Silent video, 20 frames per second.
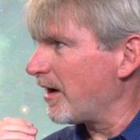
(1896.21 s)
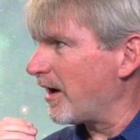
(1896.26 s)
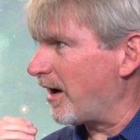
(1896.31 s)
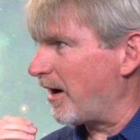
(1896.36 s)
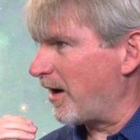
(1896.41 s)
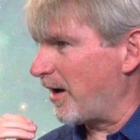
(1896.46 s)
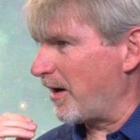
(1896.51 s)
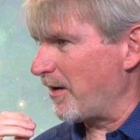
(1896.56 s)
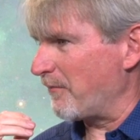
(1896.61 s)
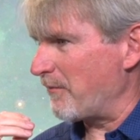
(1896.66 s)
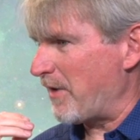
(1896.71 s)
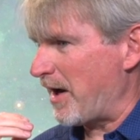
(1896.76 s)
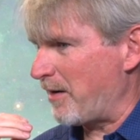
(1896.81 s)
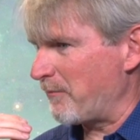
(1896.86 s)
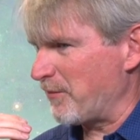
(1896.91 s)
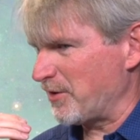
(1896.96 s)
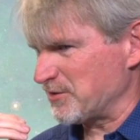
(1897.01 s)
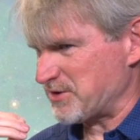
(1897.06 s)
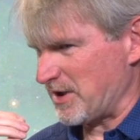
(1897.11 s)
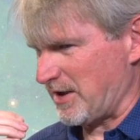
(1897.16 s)
Um, how
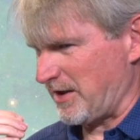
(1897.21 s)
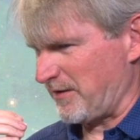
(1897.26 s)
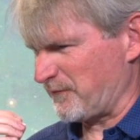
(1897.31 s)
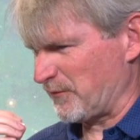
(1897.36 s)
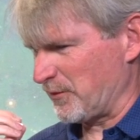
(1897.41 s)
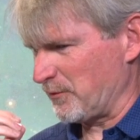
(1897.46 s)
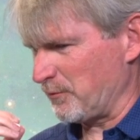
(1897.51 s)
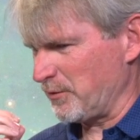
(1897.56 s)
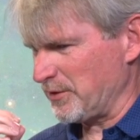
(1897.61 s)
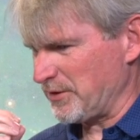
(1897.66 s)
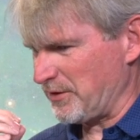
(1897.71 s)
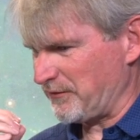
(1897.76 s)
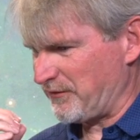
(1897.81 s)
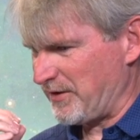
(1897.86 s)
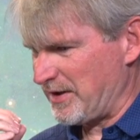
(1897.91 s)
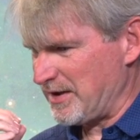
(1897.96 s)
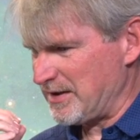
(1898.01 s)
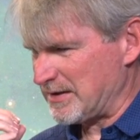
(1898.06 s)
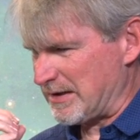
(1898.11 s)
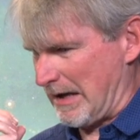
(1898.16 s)
much effort would it
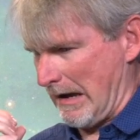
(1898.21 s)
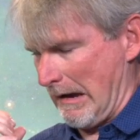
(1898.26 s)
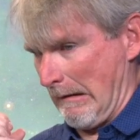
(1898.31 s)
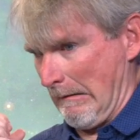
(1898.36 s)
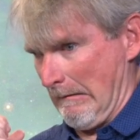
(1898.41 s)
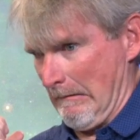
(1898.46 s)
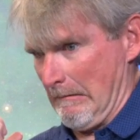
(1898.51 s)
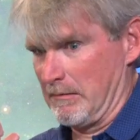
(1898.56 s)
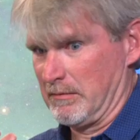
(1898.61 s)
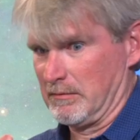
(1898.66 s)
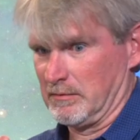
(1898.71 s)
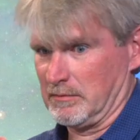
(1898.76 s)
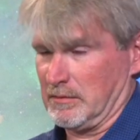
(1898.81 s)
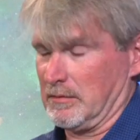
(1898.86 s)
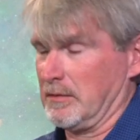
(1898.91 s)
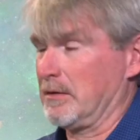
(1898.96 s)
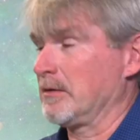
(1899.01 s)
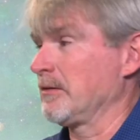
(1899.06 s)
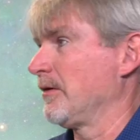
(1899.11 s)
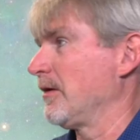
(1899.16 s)
take? I don't,
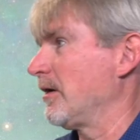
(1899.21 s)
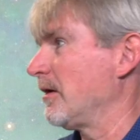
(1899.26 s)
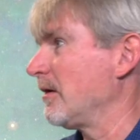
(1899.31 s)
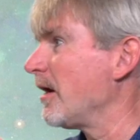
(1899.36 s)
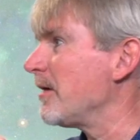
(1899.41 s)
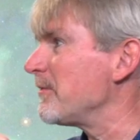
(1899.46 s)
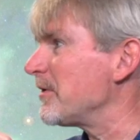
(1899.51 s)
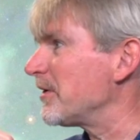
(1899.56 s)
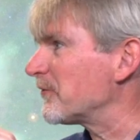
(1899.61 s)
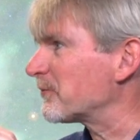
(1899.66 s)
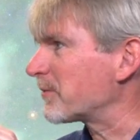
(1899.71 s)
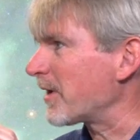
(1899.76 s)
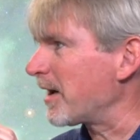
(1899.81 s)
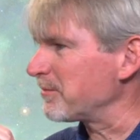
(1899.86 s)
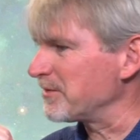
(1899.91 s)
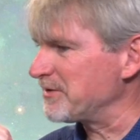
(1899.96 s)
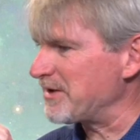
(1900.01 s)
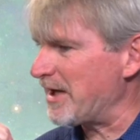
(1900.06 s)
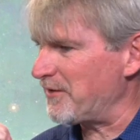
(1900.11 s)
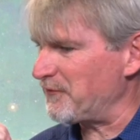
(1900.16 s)
I don't know. I mean, it's
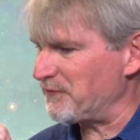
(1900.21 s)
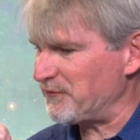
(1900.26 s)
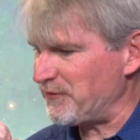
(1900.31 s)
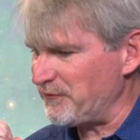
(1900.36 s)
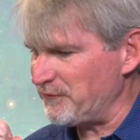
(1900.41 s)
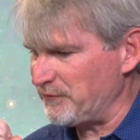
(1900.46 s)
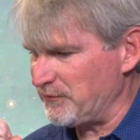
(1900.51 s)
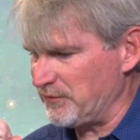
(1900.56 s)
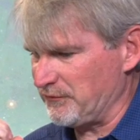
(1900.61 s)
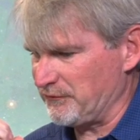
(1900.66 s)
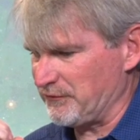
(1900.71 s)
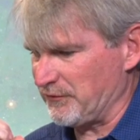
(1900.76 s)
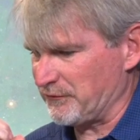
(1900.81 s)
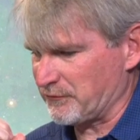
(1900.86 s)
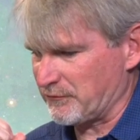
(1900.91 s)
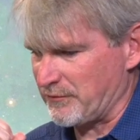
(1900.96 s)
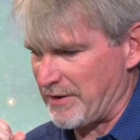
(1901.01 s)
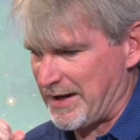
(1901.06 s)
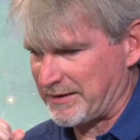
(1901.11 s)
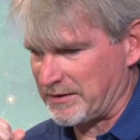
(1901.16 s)
probably not as easy as
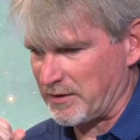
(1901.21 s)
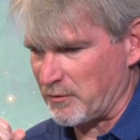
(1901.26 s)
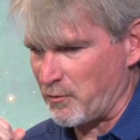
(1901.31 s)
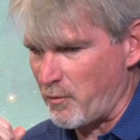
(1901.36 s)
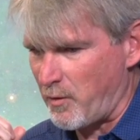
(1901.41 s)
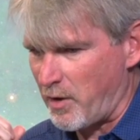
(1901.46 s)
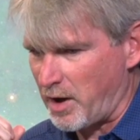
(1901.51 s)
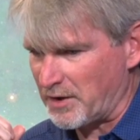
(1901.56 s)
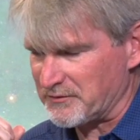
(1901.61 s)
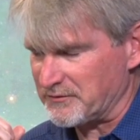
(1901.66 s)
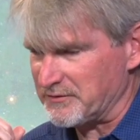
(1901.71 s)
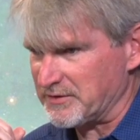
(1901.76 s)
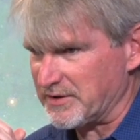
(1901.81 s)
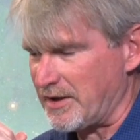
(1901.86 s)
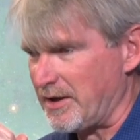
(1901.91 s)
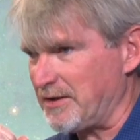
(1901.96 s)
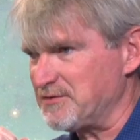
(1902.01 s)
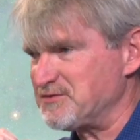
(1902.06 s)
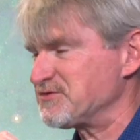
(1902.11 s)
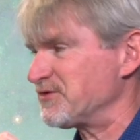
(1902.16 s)
just cracking water to
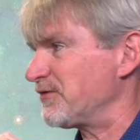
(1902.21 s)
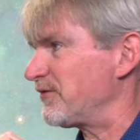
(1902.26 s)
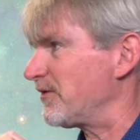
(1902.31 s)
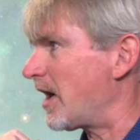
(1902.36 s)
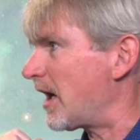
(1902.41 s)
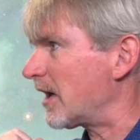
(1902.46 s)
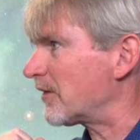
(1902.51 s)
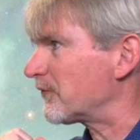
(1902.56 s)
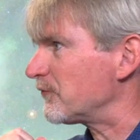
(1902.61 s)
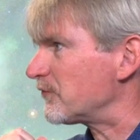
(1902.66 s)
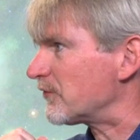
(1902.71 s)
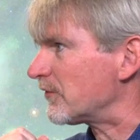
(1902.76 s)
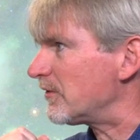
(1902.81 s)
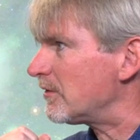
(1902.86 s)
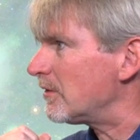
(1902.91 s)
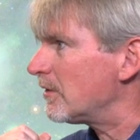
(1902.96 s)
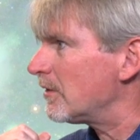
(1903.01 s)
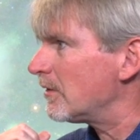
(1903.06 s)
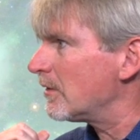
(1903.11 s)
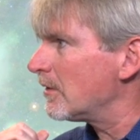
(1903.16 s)
get hydrogen and
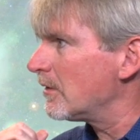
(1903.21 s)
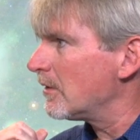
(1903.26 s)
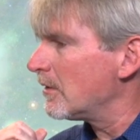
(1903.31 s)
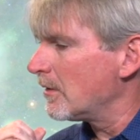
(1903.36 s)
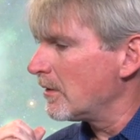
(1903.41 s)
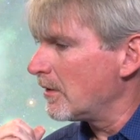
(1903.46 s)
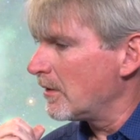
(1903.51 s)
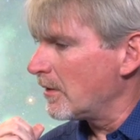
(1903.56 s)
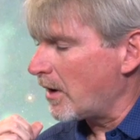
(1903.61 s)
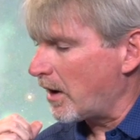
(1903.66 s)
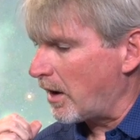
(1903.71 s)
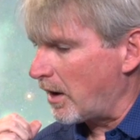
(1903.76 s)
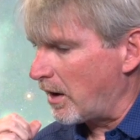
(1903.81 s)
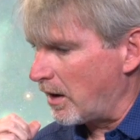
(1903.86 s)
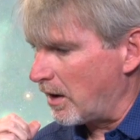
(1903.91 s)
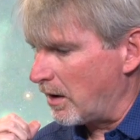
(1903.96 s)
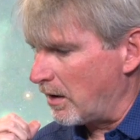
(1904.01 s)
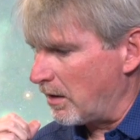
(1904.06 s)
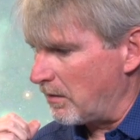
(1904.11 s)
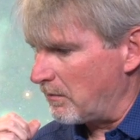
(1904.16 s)
oxygen. Hmm.
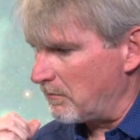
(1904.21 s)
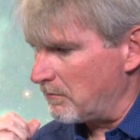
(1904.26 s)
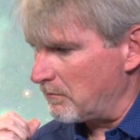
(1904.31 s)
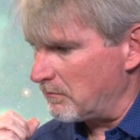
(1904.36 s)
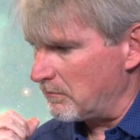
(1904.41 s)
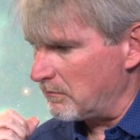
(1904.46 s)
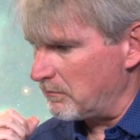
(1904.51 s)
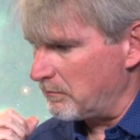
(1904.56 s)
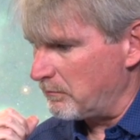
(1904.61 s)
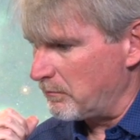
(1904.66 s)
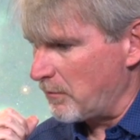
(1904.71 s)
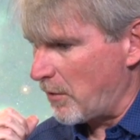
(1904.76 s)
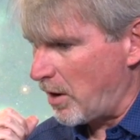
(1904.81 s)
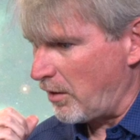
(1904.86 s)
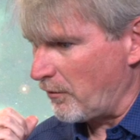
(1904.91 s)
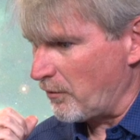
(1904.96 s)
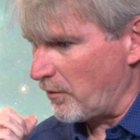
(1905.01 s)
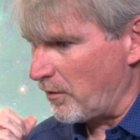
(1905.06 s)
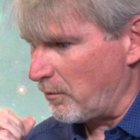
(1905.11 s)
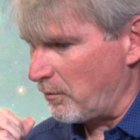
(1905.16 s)
Um,
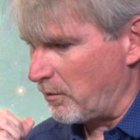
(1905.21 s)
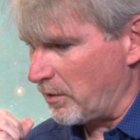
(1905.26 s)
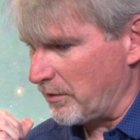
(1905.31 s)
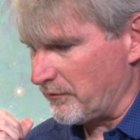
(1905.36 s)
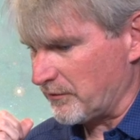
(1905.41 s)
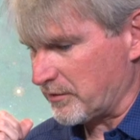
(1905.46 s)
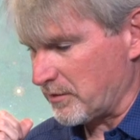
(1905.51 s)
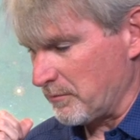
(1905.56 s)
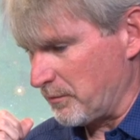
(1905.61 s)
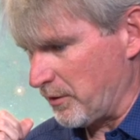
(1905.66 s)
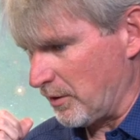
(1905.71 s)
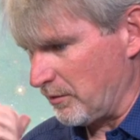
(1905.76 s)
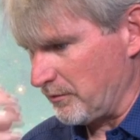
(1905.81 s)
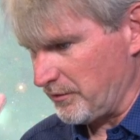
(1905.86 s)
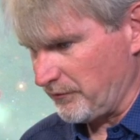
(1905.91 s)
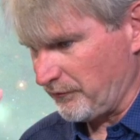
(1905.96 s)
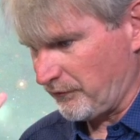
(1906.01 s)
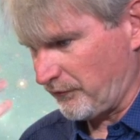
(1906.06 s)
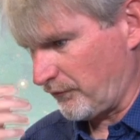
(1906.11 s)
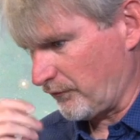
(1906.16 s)
although one of the
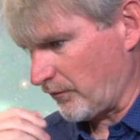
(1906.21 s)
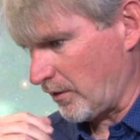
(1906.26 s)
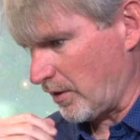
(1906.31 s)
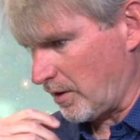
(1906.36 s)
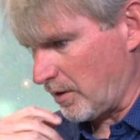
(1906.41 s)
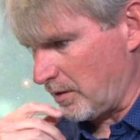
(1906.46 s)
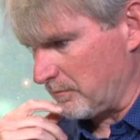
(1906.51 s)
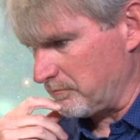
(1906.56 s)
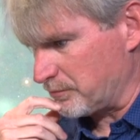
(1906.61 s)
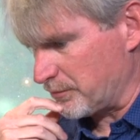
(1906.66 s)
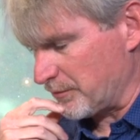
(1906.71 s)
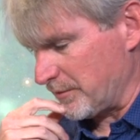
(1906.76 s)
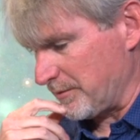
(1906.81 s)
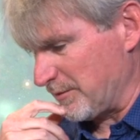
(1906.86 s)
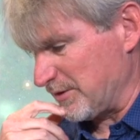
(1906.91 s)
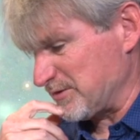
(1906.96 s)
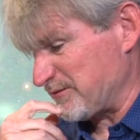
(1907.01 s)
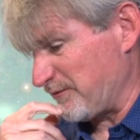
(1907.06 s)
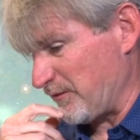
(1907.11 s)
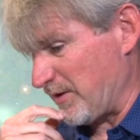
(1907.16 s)
components, uh, pretty
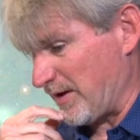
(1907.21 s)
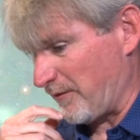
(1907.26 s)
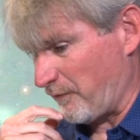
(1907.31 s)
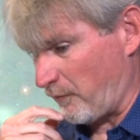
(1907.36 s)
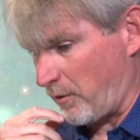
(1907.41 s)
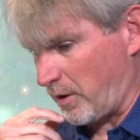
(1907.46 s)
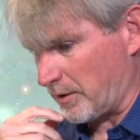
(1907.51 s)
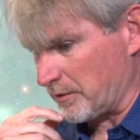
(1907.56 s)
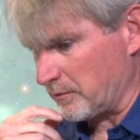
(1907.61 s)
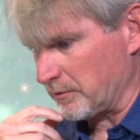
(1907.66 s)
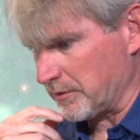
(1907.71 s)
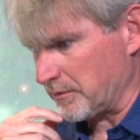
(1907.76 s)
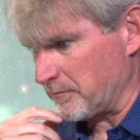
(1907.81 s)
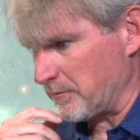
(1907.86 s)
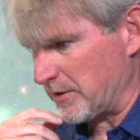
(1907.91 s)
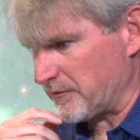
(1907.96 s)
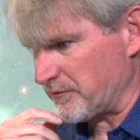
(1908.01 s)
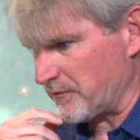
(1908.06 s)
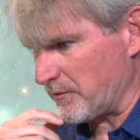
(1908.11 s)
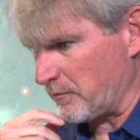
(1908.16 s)
much if you have water, we can
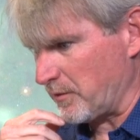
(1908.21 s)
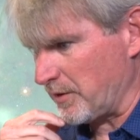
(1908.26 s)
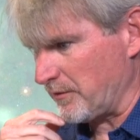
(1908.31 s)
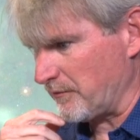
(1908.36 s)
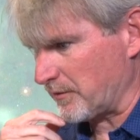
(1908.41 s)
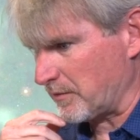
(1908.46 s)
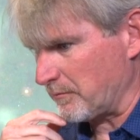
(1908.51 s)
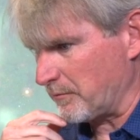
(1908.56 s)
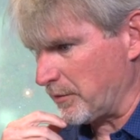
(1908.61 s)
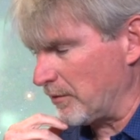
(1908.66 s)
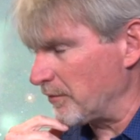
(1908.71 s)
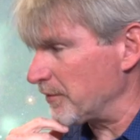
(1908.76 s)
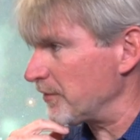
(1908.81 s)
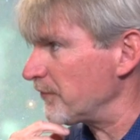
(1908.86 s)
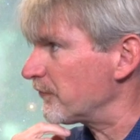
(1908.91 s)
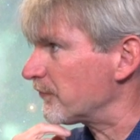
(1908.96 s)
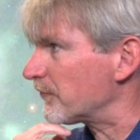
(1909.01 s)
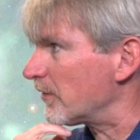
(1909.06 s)
make one of the components.